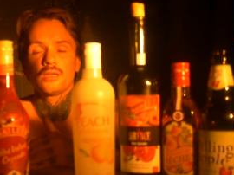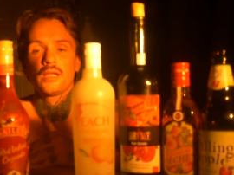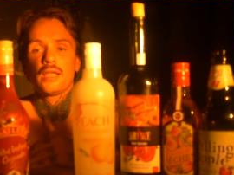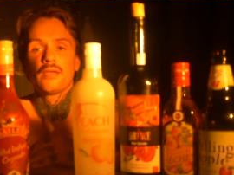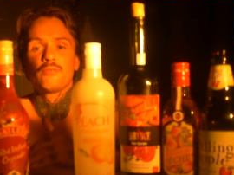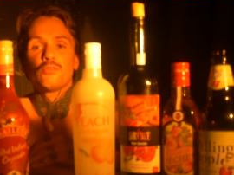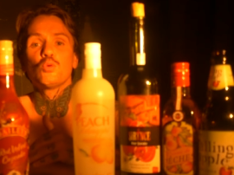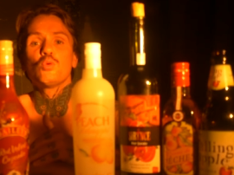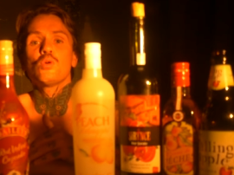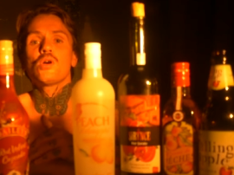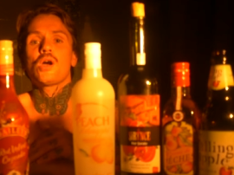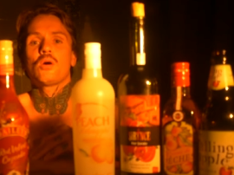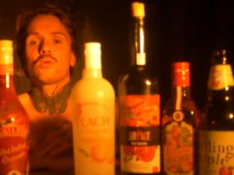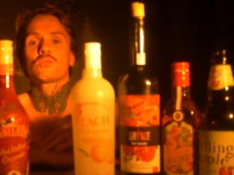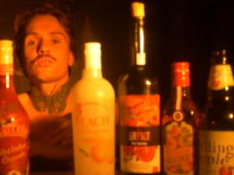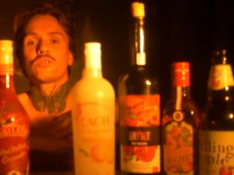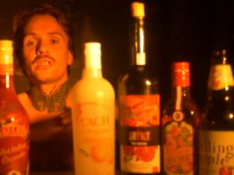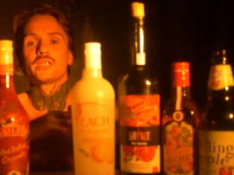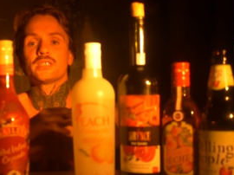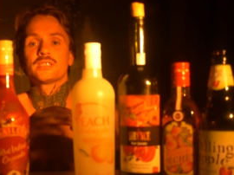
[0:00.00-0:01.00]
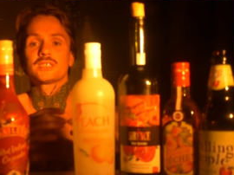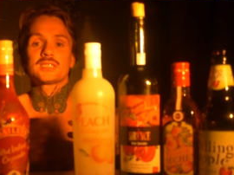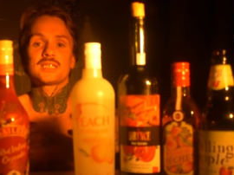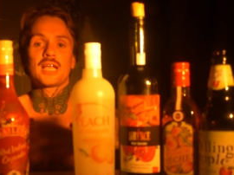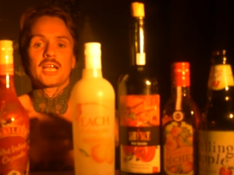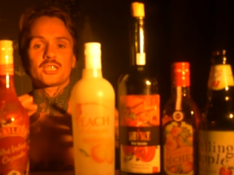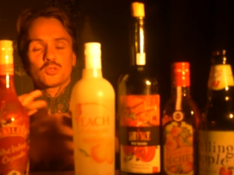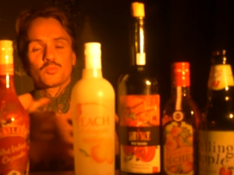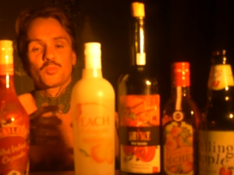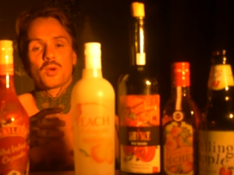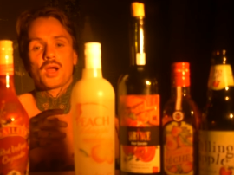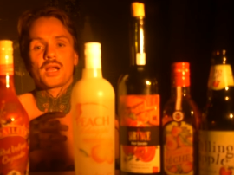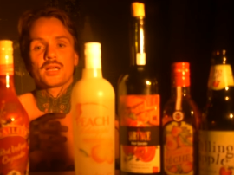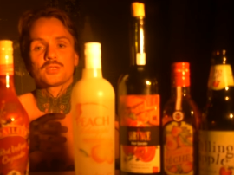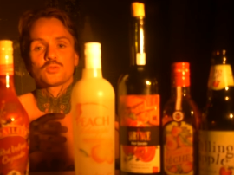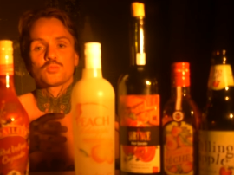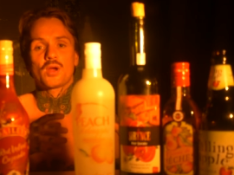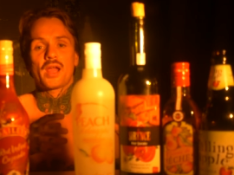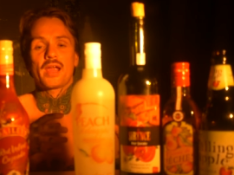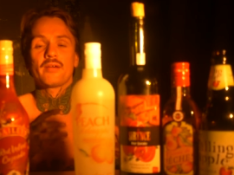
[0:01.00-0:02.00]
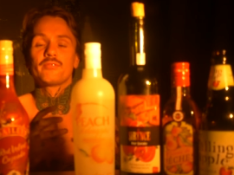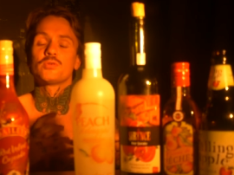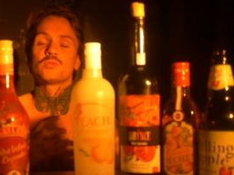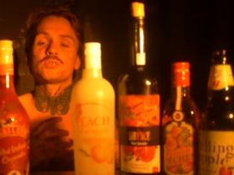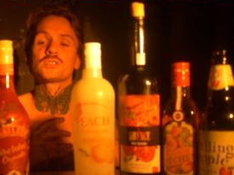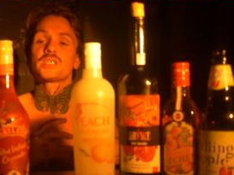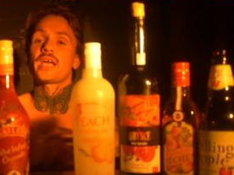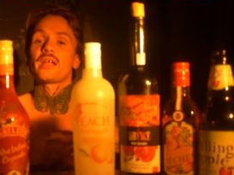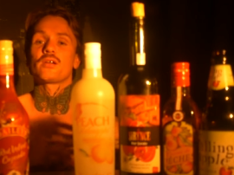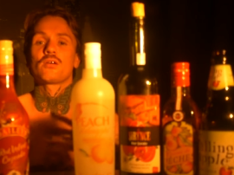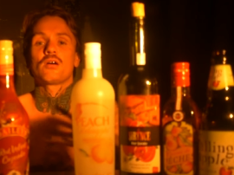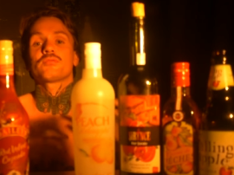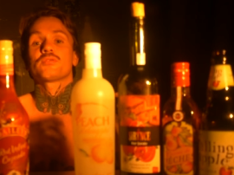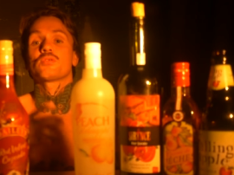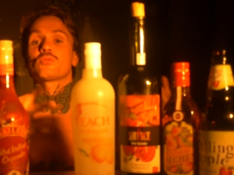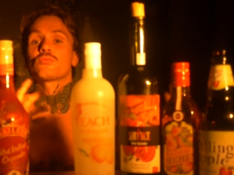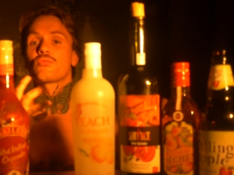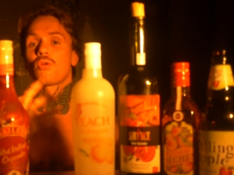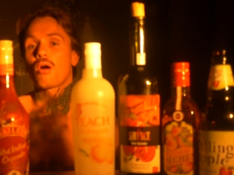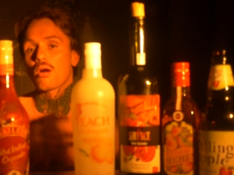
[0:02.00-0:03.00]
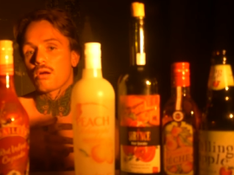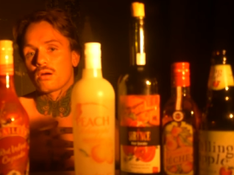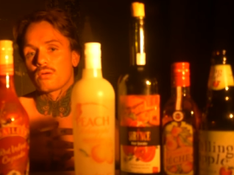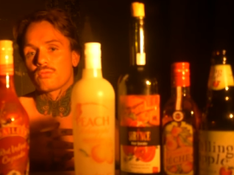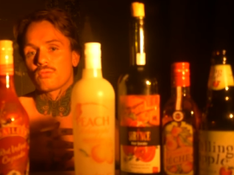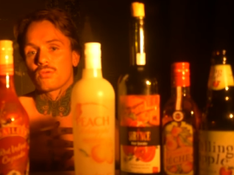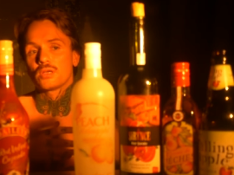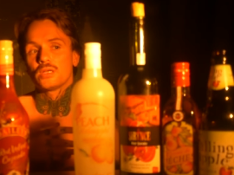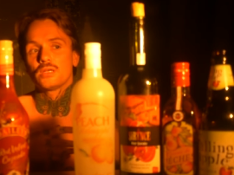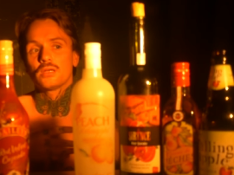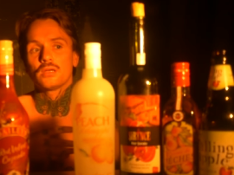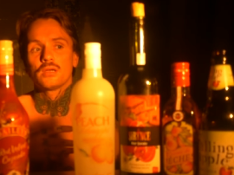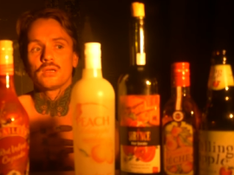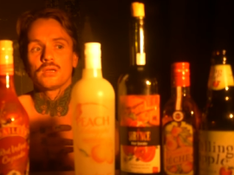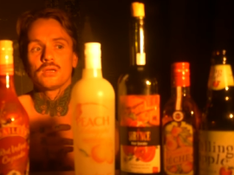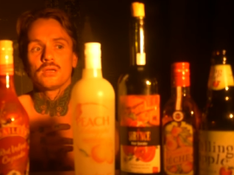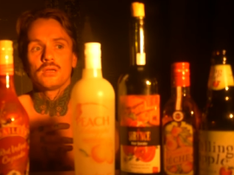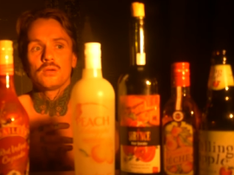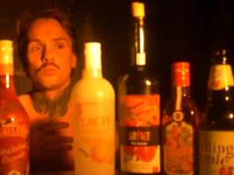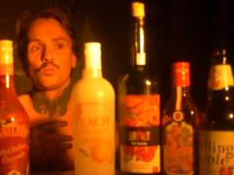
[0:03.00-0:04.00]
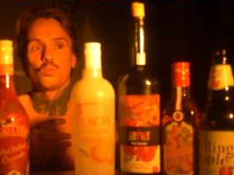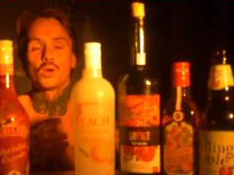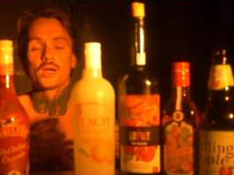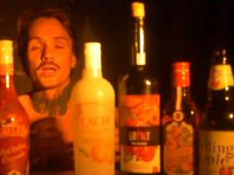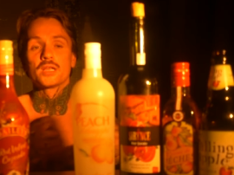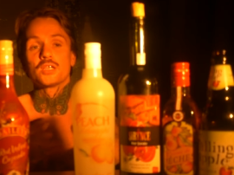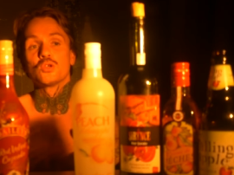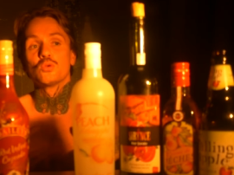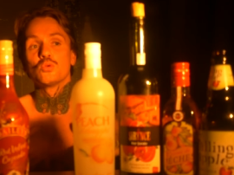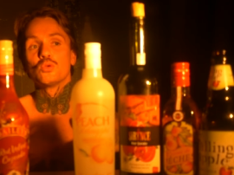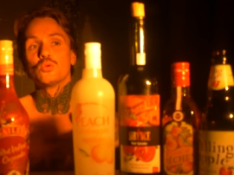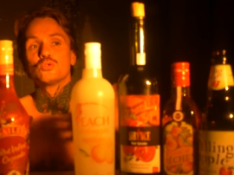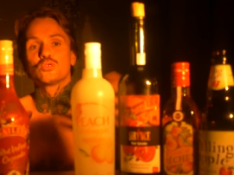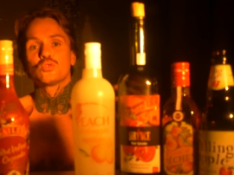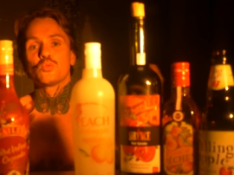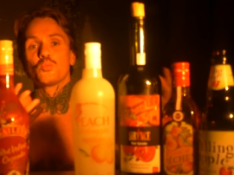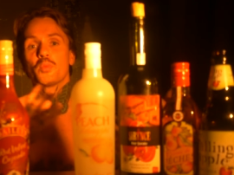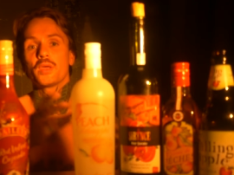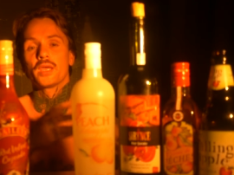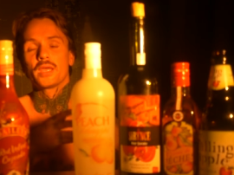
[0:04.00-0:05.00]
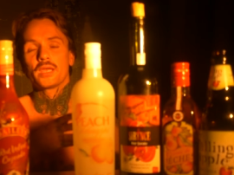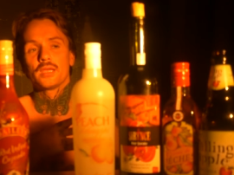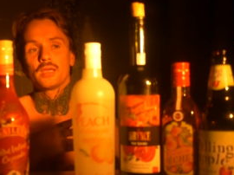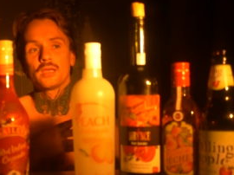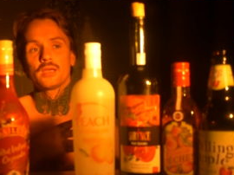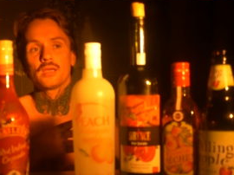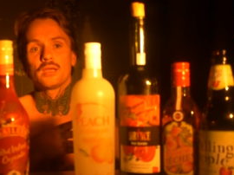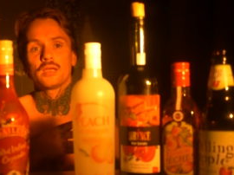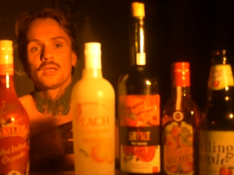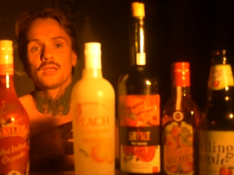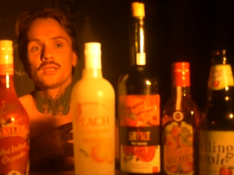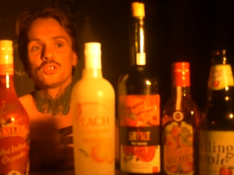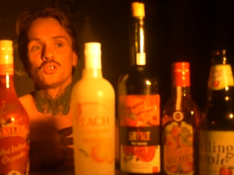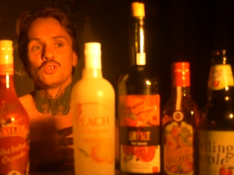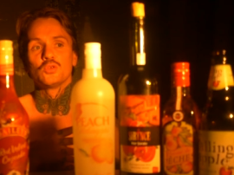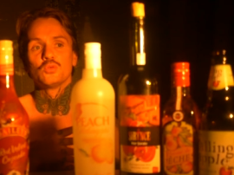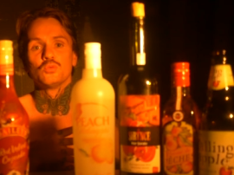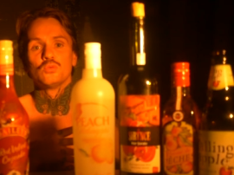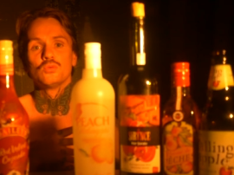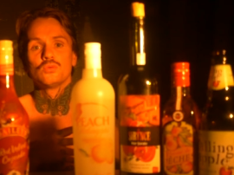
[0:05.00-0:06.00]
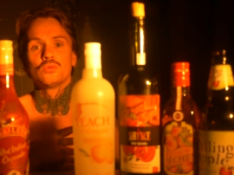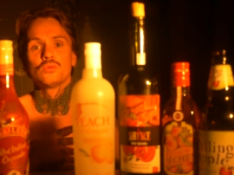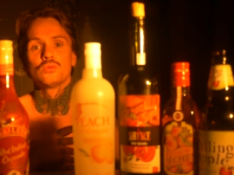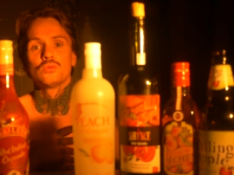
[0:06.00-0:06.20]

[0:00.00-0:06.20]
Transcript: If you are going to these session bars where everyone's getting off the rocker, right? Where you used to be, you